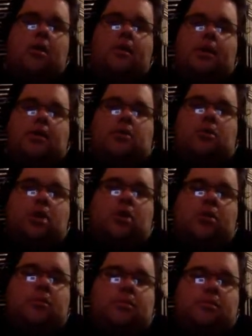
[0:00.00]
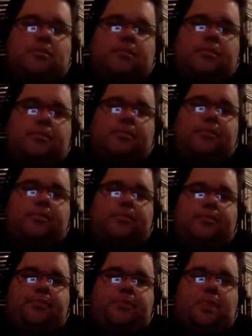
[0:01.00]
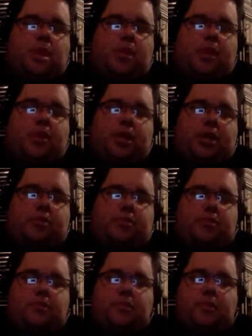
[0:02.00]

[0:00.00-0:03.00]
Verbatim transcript: That's still going. I haven't heard. I haven't heard. They're just,